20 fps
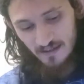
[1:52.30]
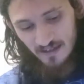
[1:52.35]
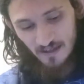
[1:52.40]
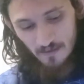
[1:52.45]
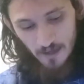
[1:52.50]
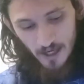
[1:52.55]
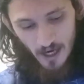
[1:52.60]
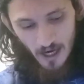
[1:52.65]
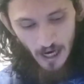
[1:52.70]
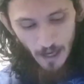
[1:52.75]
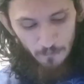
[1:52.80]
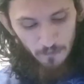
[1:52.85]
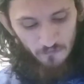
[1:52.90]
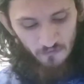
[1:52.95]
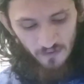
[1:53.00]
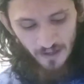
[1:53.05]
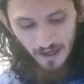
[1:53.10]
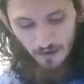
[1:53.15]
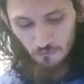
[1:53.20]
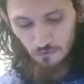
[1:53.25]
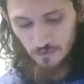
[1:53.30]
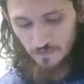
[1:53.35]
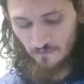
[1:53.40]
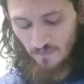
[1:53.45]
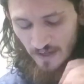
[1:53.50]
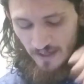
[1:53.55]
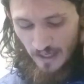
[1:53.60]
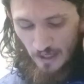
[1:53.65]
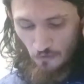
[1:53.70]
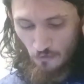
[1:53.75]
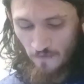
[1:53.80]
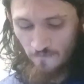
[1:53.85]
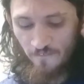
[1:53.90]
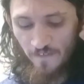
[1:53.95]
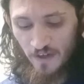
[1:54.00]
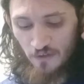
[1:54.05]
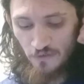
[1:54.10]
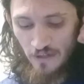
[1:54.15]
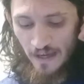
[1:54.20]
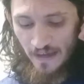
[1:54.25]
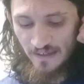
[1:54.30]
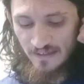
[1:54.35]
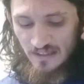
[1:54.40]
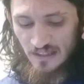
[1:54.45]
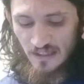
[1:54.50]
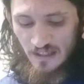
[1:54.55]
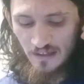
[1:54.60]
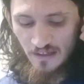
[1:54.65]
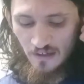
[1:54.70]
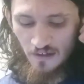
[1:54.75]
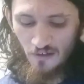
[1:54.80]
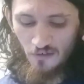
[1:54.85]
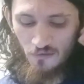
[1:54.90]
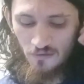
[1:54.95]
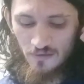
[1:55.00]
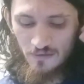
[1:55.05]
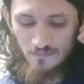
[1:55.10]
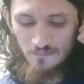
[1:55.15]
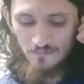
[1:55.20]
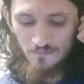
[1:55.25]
Antinomy of Common Flowers video a few days ago.